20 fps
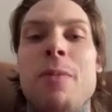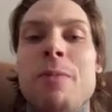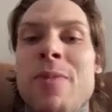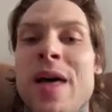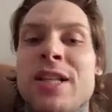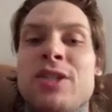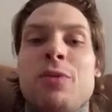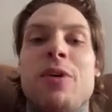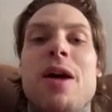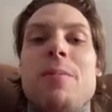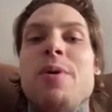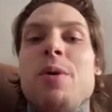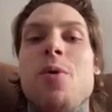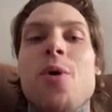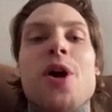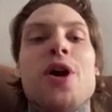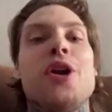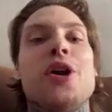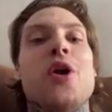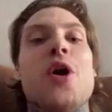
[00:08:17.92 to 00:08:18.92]
that's what I've been
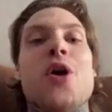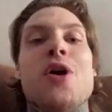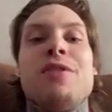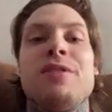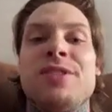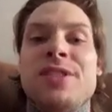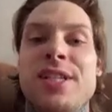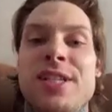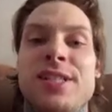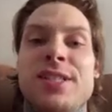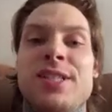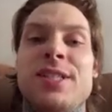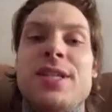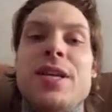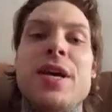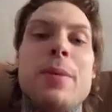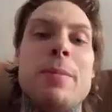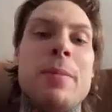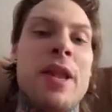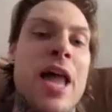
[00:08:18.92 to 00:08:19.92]
working on since
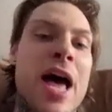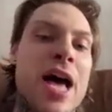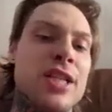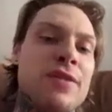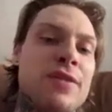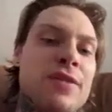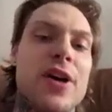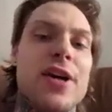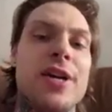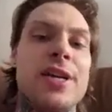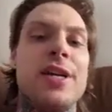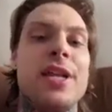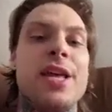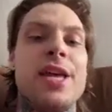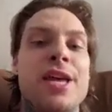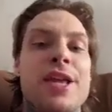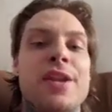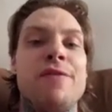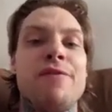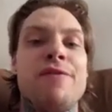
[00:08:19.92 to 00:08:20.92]
my last fight
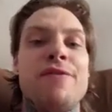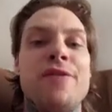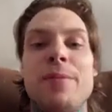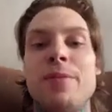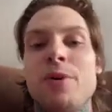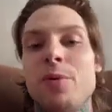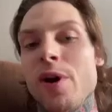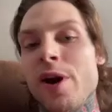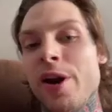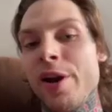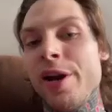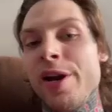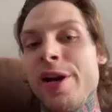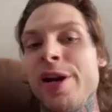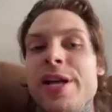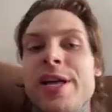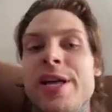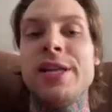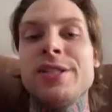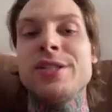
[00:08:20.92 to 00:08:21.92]
in February
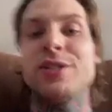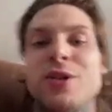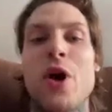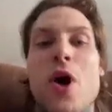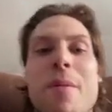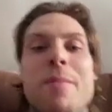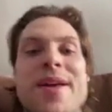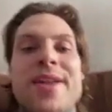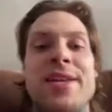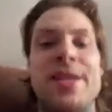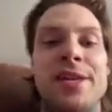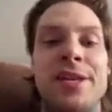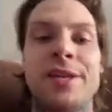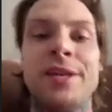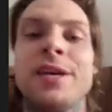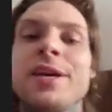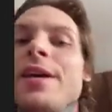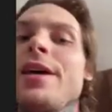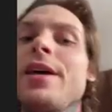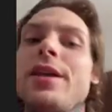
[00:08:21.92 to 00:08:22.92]
is not making
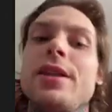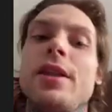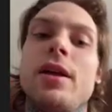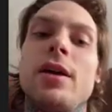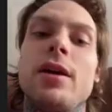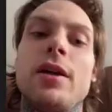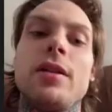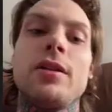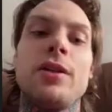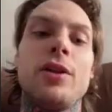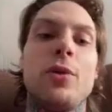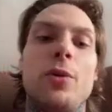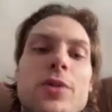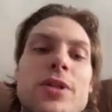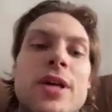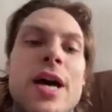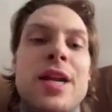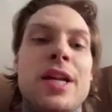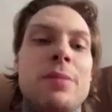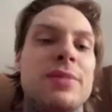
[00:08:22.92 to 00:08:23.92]
the little
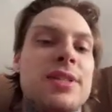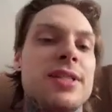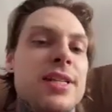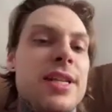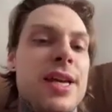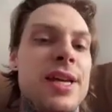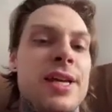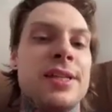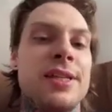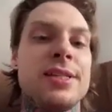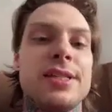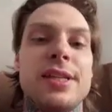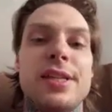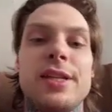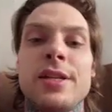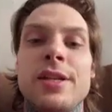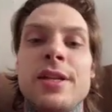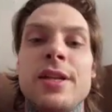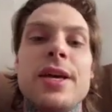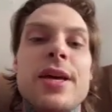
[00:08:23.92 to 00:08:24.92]
tiny mistakes
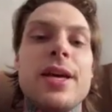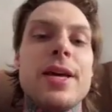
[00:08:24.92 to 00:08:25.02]
and